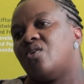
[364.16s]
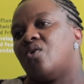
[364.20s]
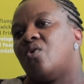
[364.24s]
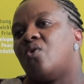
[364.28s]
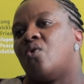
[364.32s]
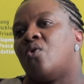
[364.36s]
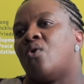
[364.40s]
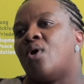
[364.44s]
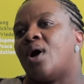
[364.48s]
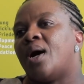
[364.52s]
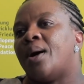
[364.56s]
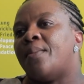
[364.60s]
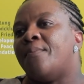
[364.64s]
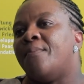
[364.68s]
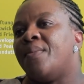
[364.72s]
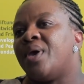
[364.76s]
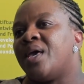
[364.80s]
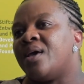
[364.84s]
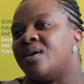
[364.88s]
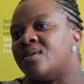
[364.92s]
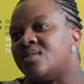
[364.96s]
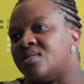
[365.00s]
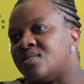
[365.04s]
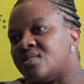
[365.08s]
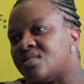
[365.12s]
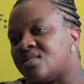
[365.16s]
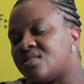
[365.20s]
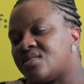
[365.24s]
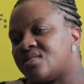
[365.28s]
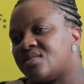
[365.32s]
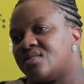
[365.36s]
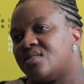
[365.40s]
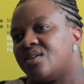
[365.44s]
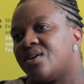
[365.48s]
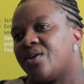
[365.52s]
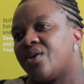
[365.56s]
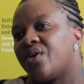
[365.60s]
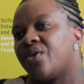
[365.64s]
or amend
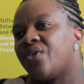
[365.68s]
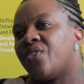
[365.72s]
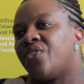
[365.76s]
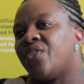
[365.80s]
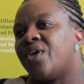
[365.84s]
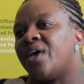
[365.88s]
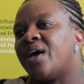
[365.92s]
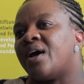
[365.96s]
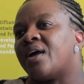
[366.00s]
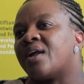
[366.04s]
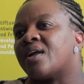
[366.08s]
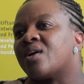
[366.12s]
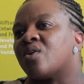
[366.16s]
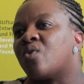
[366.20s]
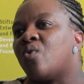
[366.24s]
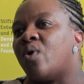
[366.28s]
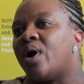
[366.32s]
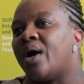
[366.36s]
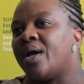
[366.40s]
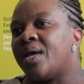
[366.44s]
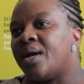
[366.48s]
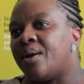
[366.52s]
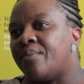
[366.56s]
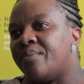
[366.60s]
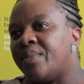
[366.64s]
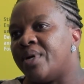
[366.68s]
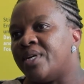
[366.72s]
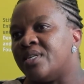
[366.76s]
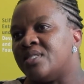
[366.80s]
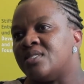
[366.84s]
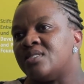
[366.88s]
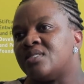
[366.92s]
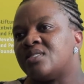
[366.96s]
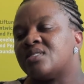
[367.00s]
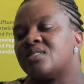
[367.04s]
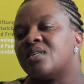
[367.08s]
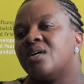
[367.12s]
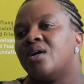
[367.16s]
their
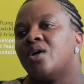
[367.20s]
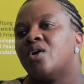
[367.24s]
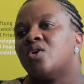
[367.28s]
requirements